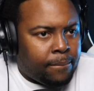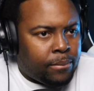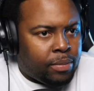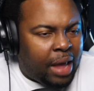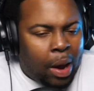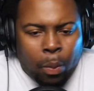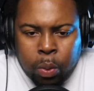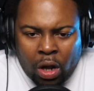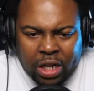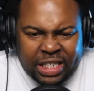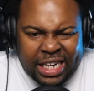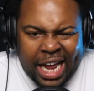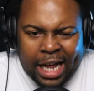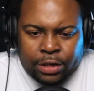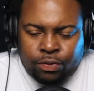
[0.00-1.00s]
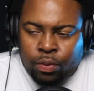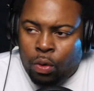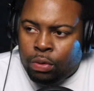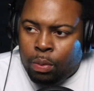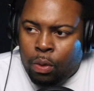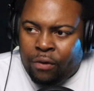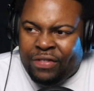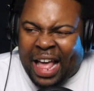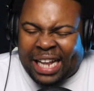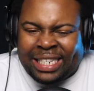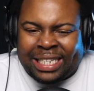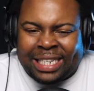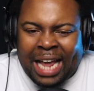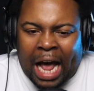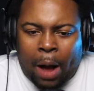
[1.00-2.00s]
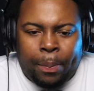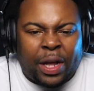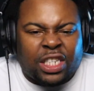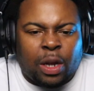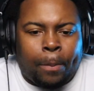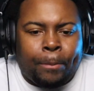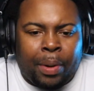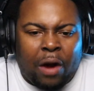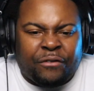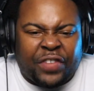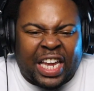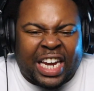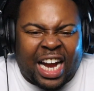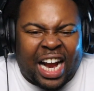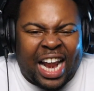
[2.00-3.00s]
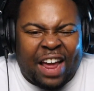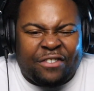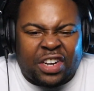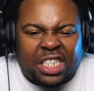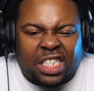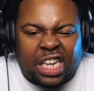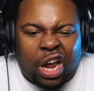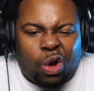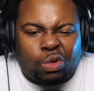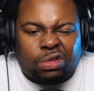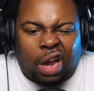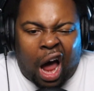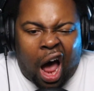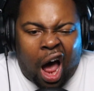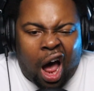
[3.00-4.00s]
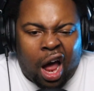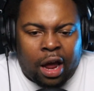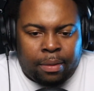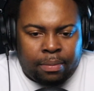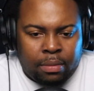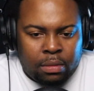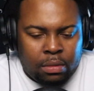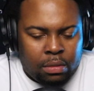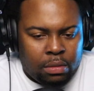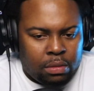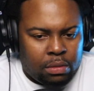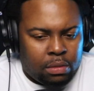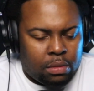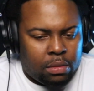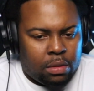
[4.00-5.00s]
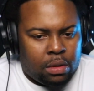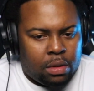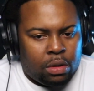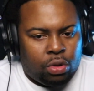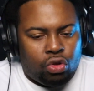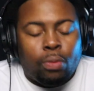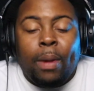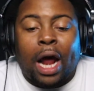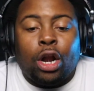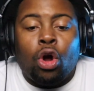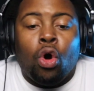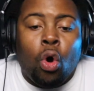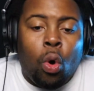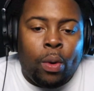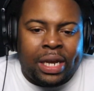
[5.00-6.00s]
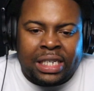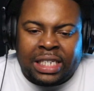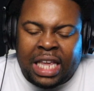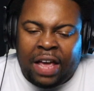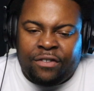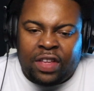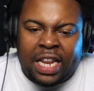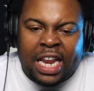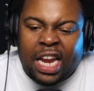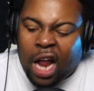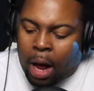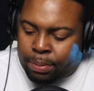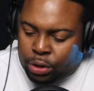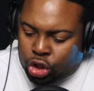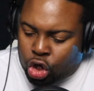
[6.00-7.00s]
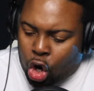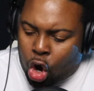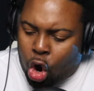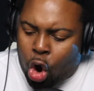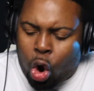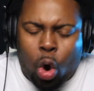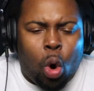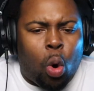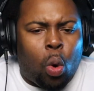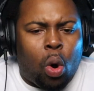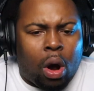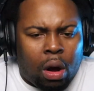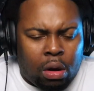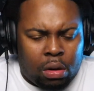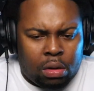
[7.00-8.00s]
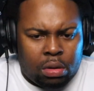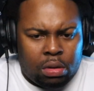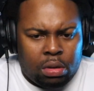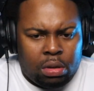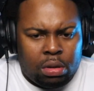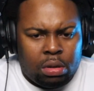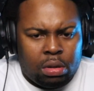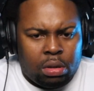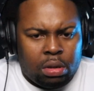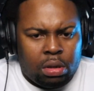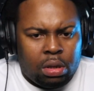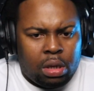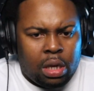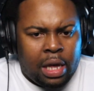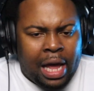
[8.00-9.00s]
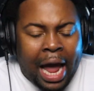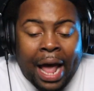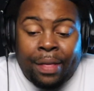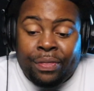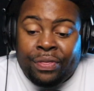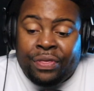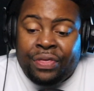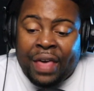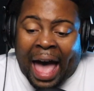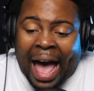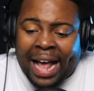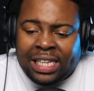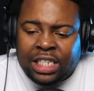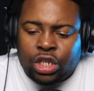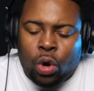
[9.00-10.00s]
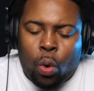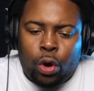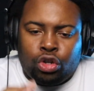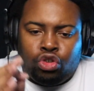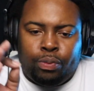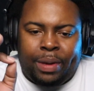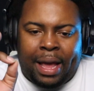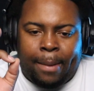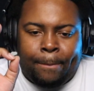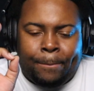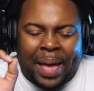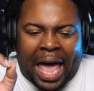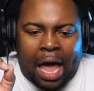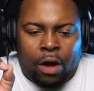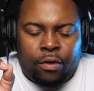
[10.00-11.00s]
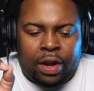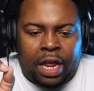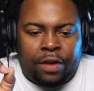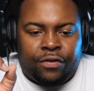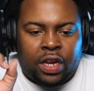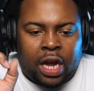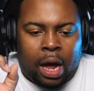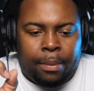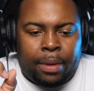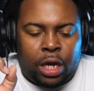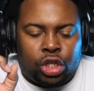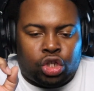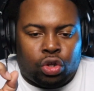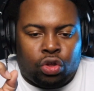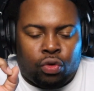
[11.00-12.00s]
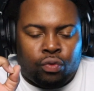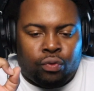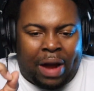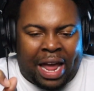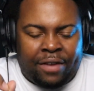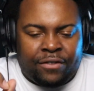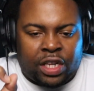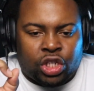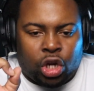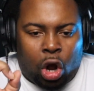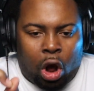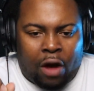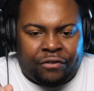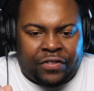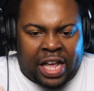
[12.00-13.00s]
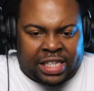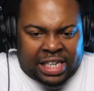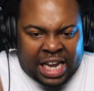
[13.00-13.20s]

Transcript: And once he has room to move that scalpel, it's a perfect cut every single time. No matter who he's giving it up to. And that's going to be imperative coming to the Ravens offense